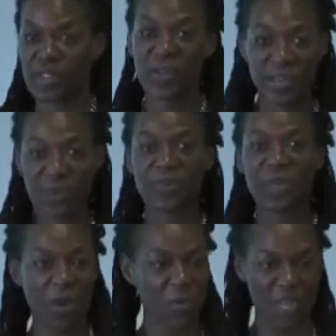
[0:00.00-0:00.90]
So that's
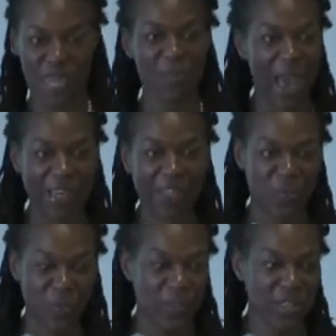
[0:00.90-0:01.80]
something I want to get back to
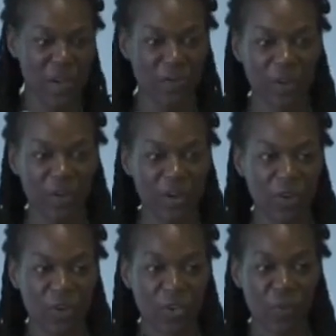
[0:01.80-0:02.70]
when we talk about our
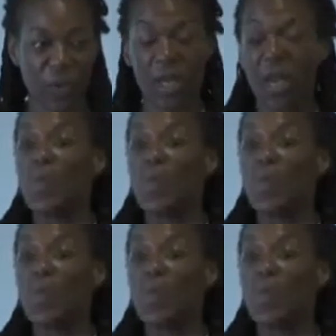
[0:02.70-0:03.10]
intervention work.